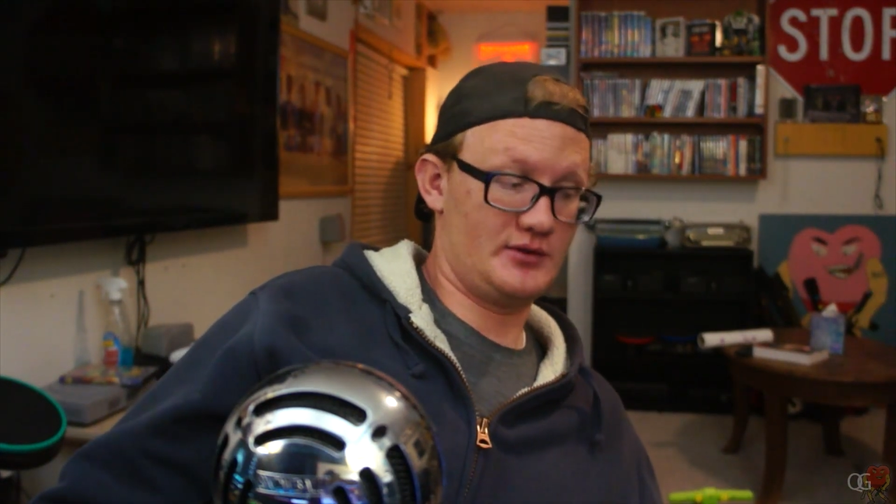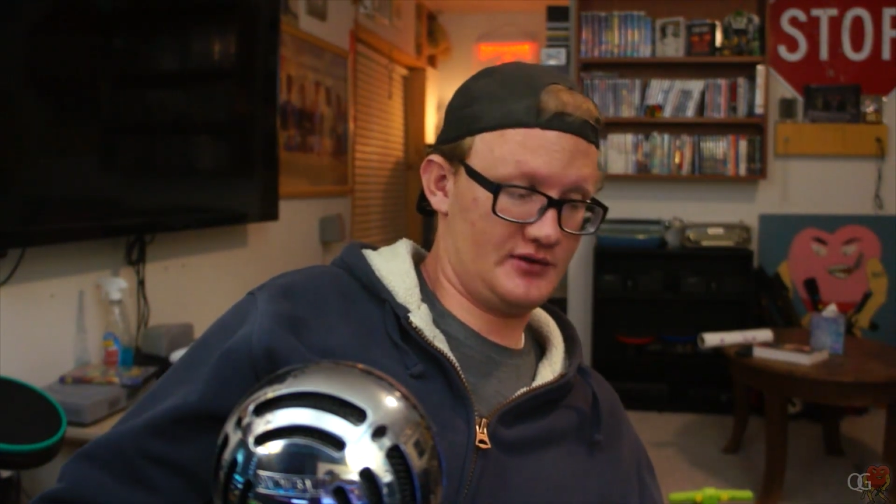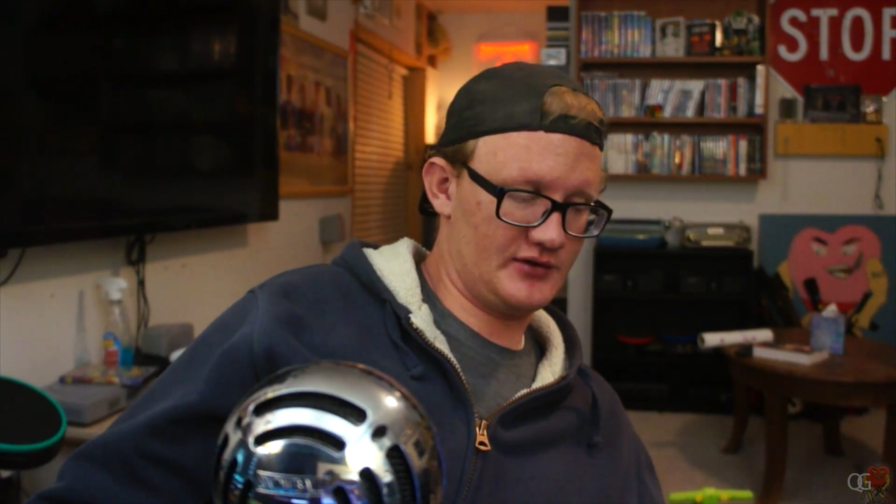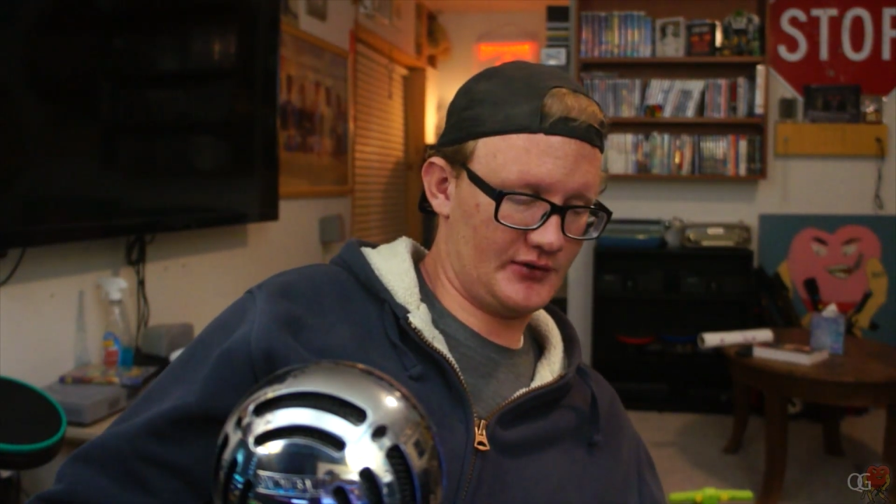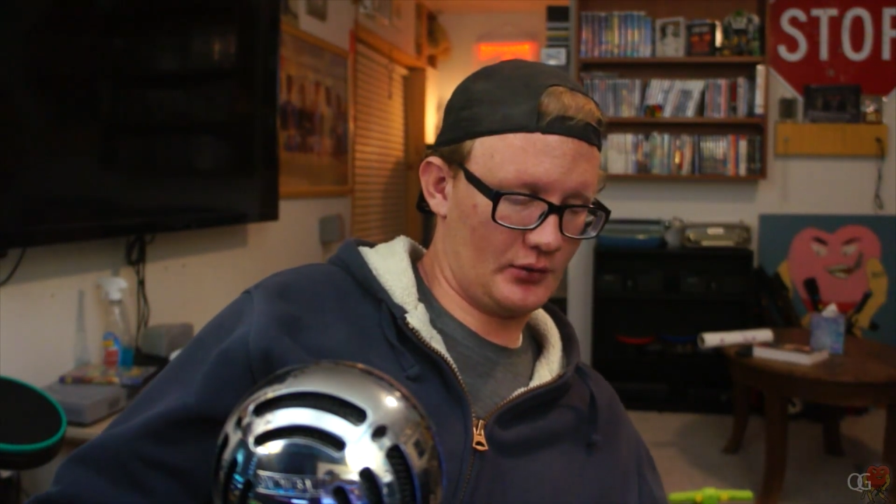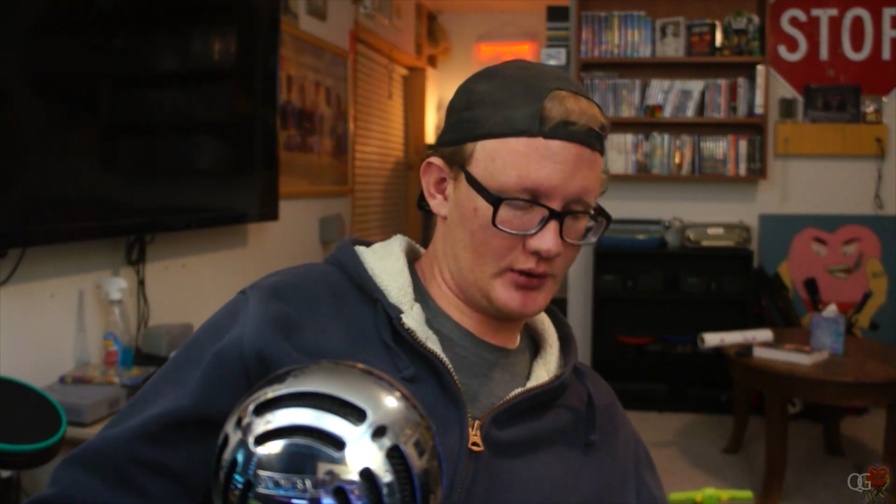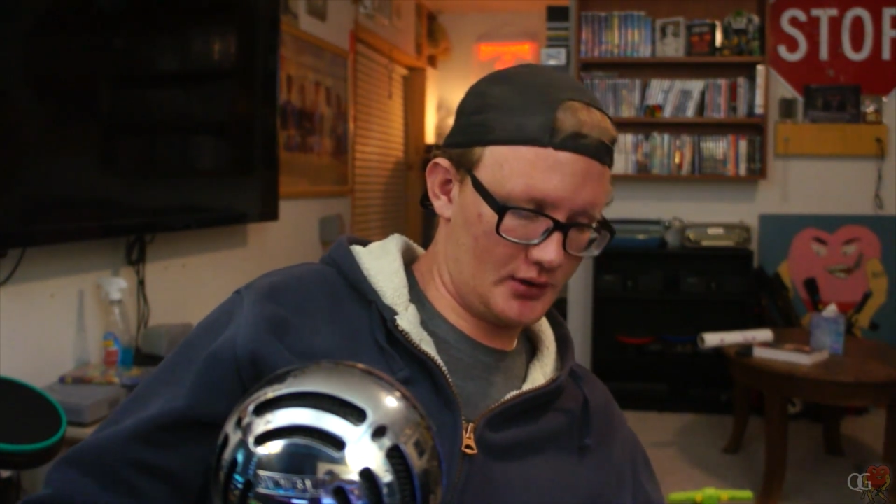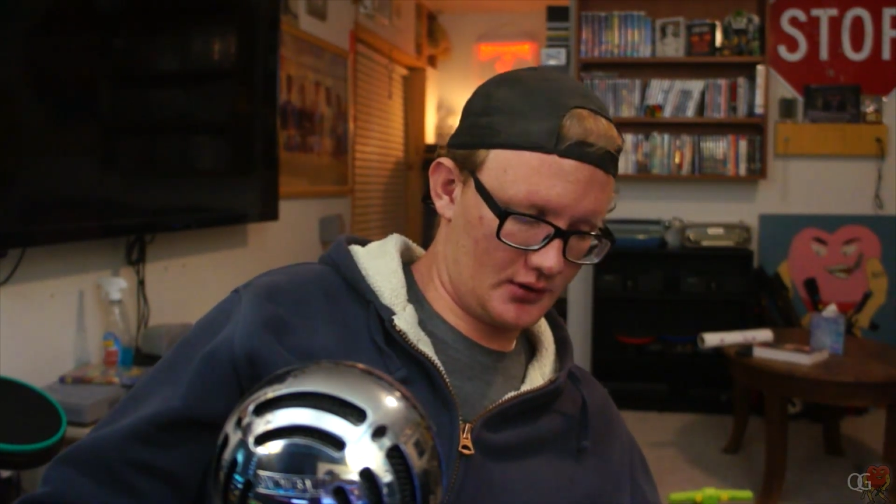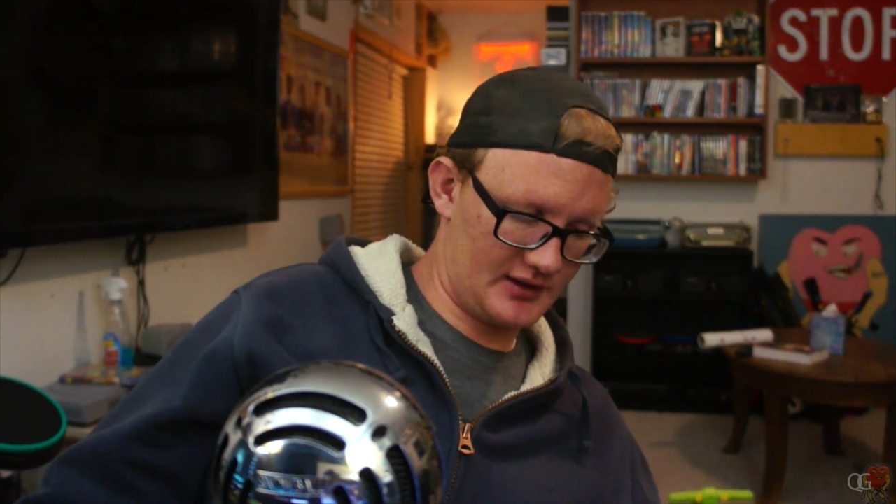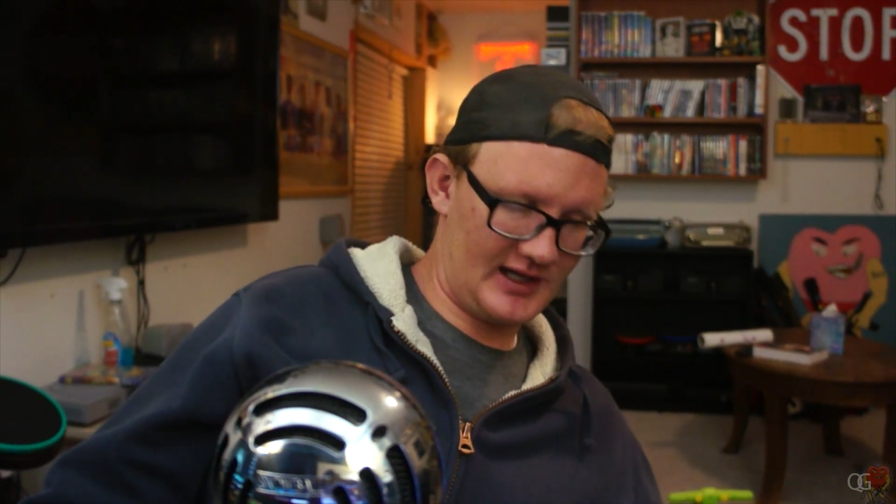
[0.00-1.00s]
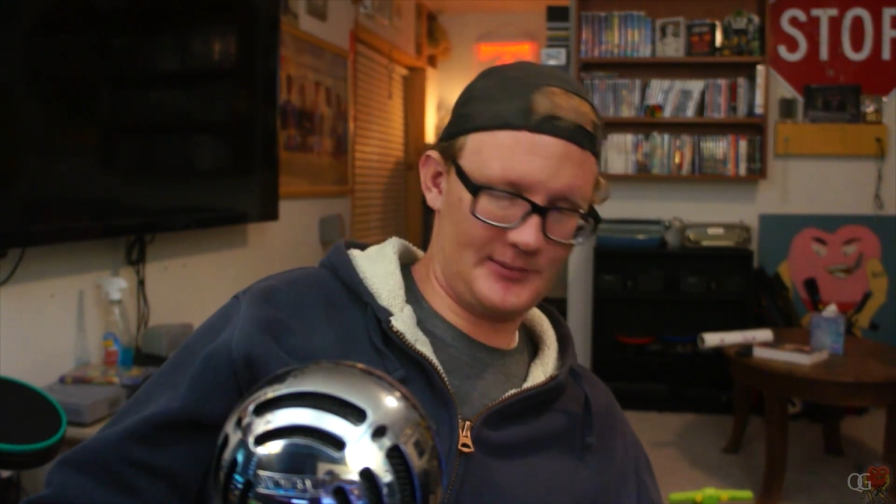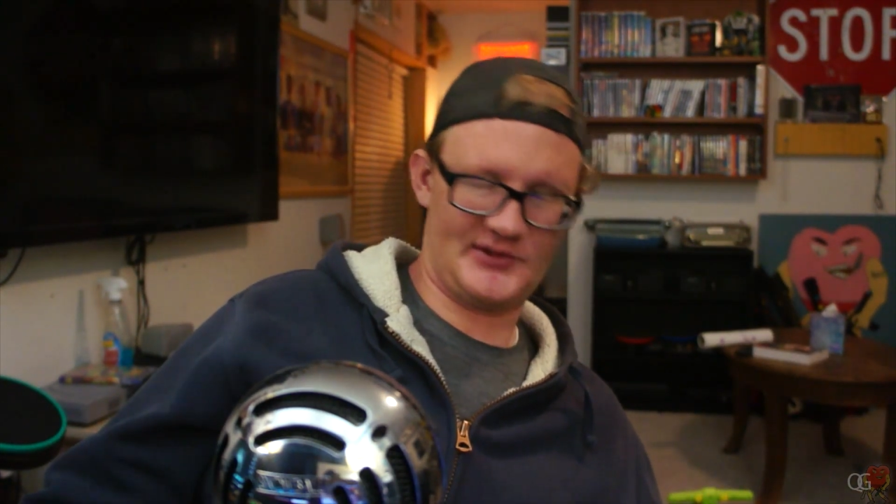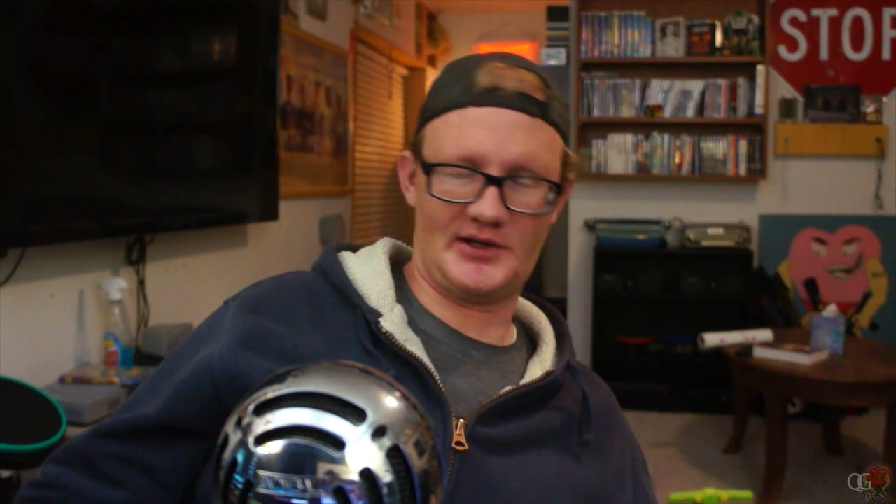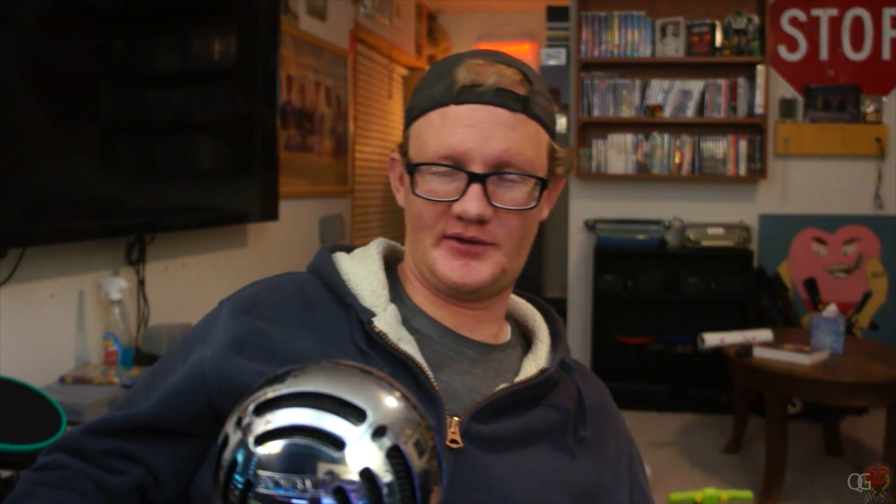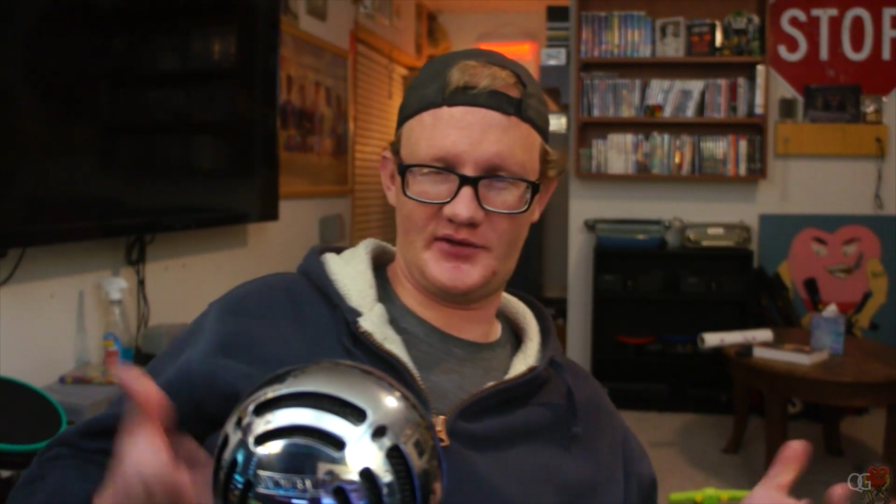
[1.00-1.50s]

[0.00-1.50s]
to store all our games on.